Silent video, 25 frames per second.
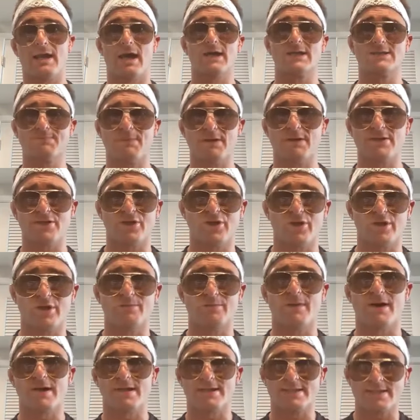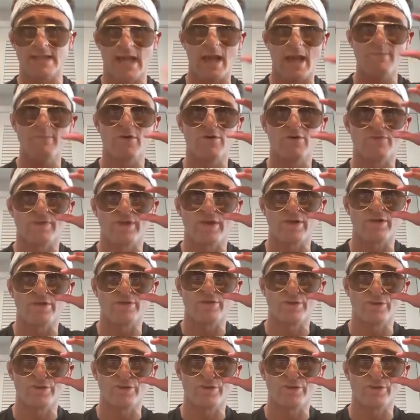I spent a good amount of time over there.